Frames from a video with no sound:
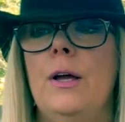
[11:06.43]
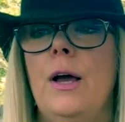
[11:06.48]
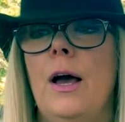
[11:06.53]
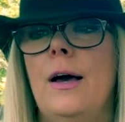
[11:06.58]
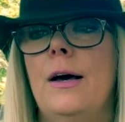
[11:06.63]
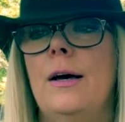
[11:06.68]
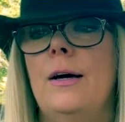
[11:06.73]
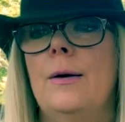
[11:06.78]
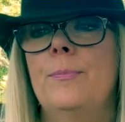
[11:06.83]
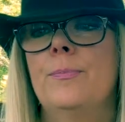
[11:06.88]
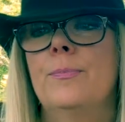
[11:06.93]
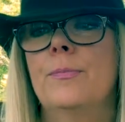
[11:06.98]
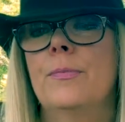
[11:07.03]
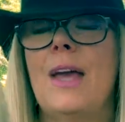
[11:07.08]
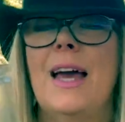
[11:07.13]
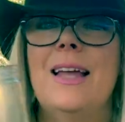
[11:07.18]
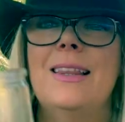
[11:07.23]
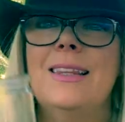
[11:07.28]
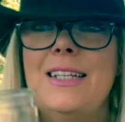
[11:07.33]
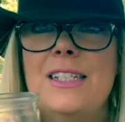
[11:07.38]

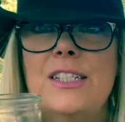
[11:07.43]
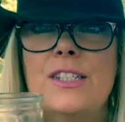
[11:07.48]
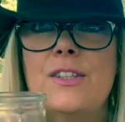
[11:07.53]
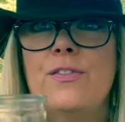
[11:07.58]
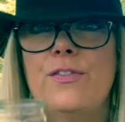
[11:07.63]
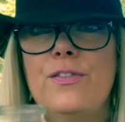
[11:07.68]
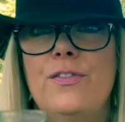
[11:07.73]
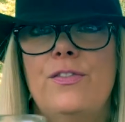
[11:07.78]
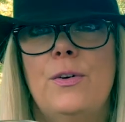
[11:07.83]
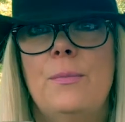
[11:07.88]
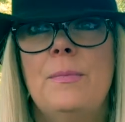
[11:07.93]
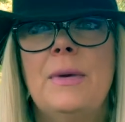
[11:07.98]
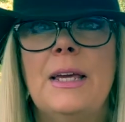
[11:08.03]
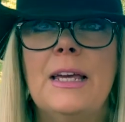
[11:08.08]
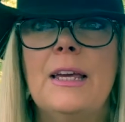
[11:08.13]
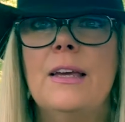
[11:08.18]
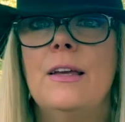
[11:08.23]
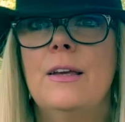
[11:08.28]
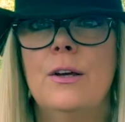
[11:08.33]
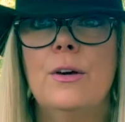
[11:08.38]
at least for
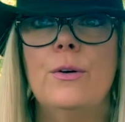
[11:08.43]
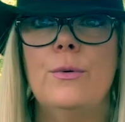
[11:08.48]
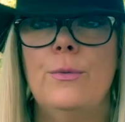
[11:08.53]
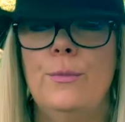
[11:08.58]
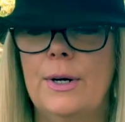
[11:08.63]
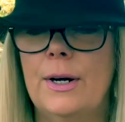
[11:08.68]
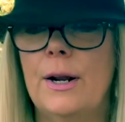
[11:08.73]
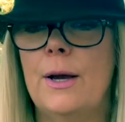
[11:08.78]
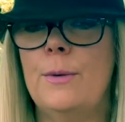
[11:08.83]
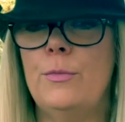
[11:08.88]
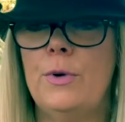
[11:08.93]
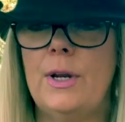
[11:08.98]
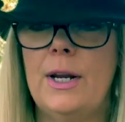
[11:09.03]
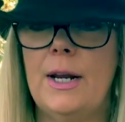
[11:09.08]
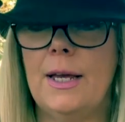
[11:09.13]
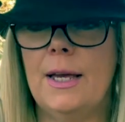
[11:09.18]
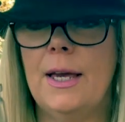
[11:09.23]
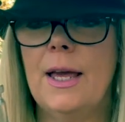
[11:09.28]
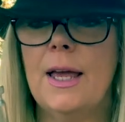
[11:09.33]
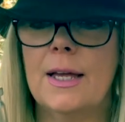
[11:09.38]
me when I'm
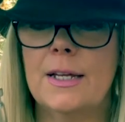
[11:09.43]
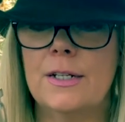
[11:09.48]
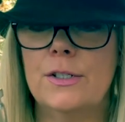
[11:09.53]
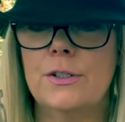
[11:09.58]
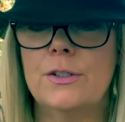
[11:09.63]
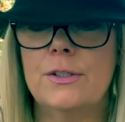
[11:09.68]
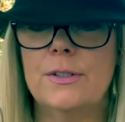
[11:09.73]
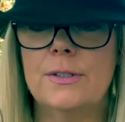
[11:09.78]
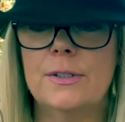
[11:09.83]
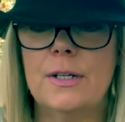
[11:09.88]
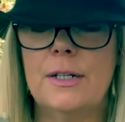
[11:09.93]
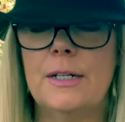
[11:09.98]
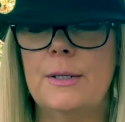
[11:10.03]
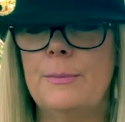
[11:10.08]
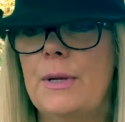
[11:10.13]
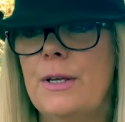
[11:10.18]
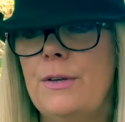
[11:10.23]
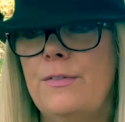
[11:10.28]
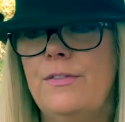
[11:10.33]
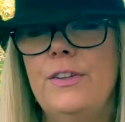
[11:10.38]
reading candles,
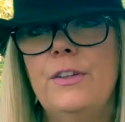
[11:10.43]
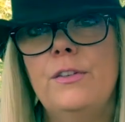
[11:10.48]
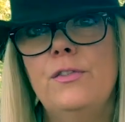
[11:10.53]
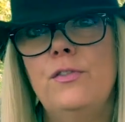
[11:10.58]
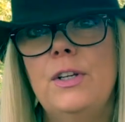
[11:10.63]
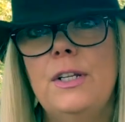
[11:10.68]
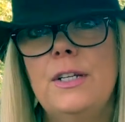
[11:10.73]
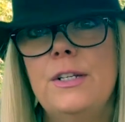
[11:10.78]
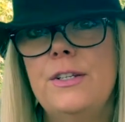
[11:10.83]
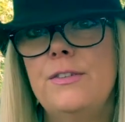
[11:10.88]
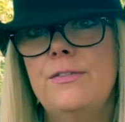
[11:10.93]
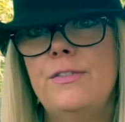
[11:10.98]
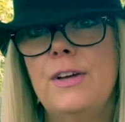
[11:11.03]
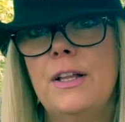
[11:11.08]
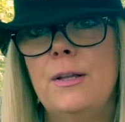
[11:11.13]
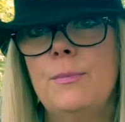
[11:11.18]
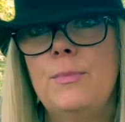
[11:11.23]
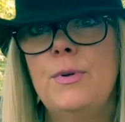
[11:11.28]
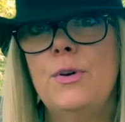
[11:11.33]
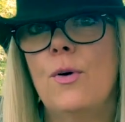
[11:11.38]
and feel free to
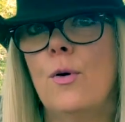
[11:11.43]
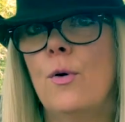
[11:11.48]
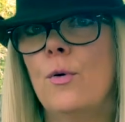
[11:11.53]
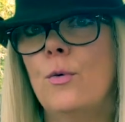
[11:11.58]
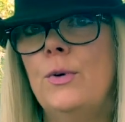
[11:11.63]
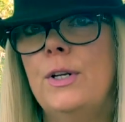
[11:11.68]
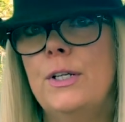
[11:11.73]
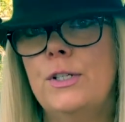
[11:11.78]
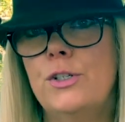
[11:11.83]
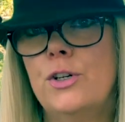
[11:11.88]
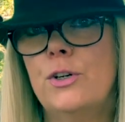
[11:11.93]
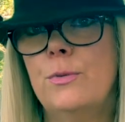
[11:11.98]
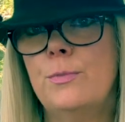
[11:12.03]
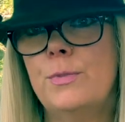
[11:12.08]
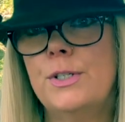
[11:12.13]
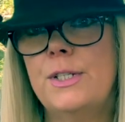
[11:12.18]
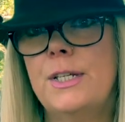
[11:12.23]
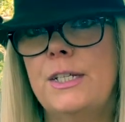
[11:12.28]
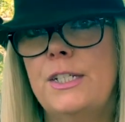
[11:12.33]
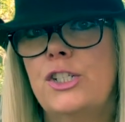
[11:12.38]
develop your own
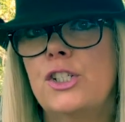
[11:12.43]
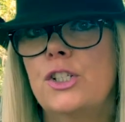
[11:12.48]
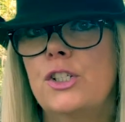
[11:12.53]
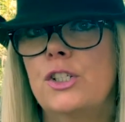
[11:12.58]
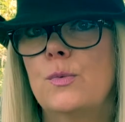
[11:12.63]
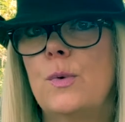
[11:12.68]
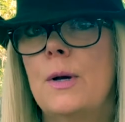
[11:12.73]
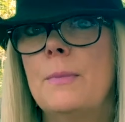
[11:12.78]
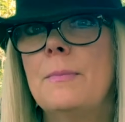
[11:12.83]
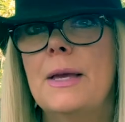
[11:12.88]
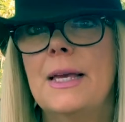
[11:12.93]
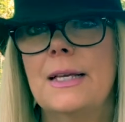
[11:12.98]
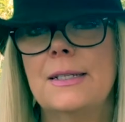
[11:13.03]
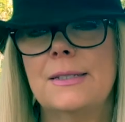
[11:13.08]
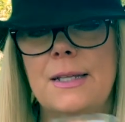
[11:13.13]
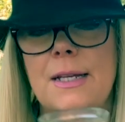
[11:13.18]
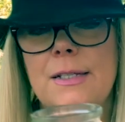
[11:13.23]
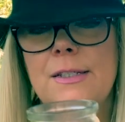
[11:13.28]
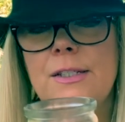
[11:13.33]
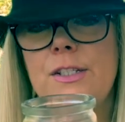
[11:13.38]
interpretations, what
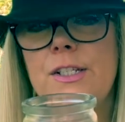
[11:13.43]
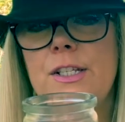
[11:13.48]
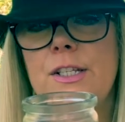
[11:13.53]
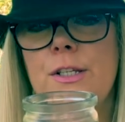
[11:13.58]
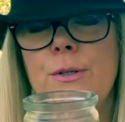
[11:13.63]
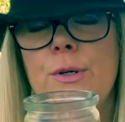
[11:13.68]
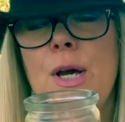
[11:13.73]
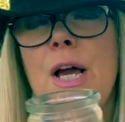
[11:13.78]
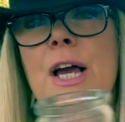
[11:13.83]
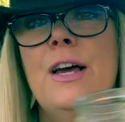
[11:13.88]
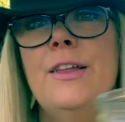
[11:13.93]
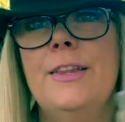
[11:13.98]
makes sense to you.